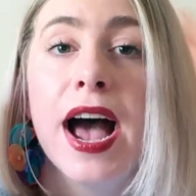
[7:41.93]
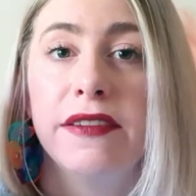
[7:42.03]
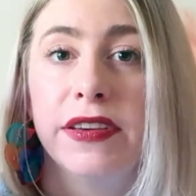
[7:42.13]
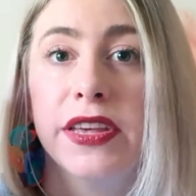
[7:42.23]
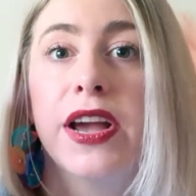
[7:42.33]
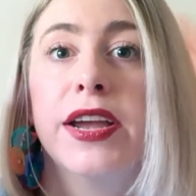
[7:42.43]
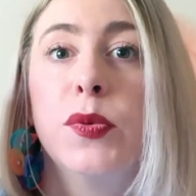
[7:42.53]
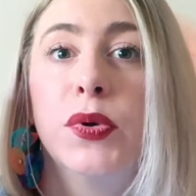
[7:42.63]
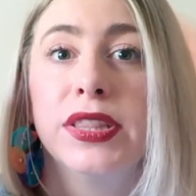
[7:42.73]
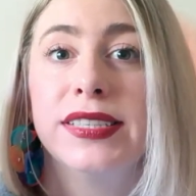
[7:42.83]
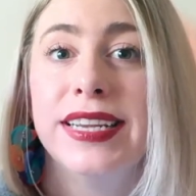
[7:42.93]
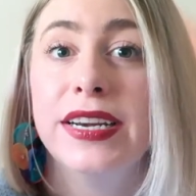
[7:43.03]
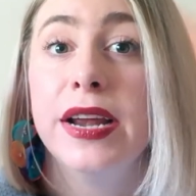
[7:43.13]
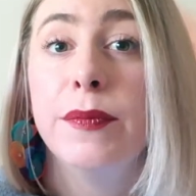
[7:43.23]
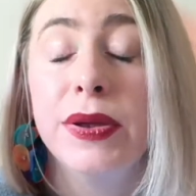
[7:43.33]
I feel like I could put this
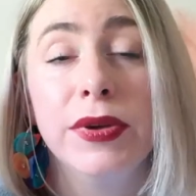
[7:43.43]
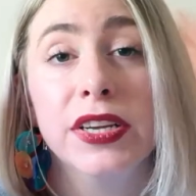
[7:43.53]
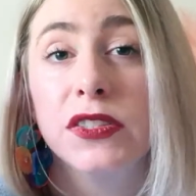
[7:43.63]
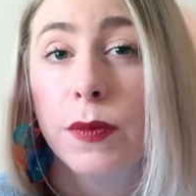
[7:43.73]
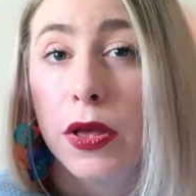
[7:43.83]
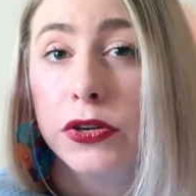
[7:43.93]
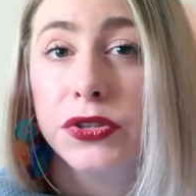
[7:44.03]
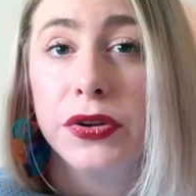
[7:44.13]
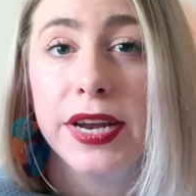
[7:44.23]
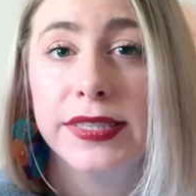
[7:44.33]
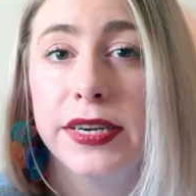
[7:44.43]
in maybe a smaller suitcase.